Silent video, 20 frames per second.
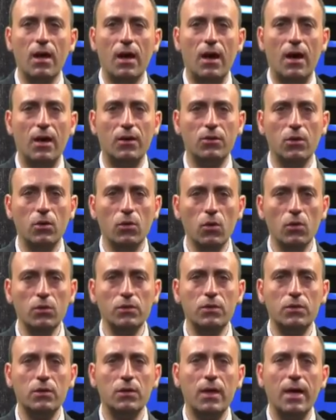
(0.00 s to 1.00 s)
are the
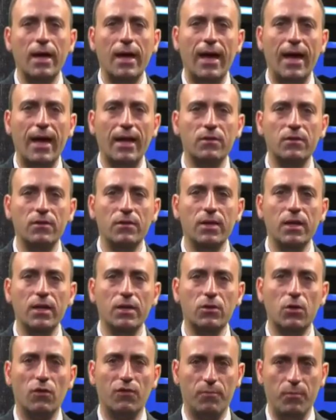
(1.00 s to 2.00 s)
loads and the
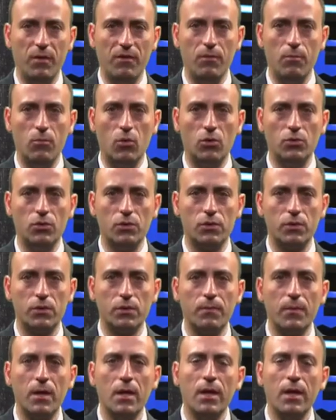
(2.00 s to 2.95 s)
yield of PV modules.